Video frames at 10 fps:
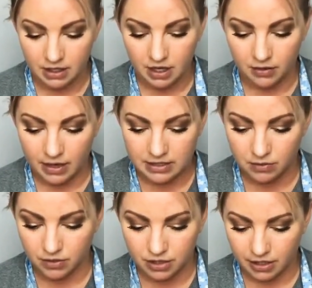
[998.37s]
Otherwise, it
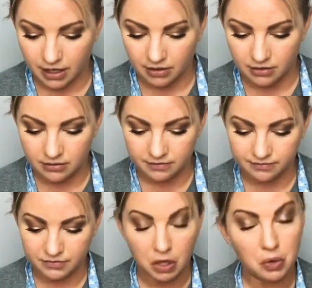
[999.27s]
won't turn out
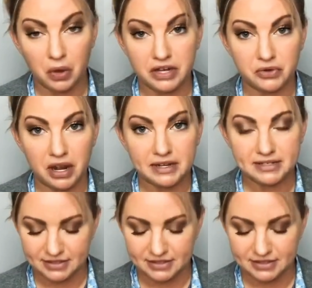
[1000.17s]
quite right.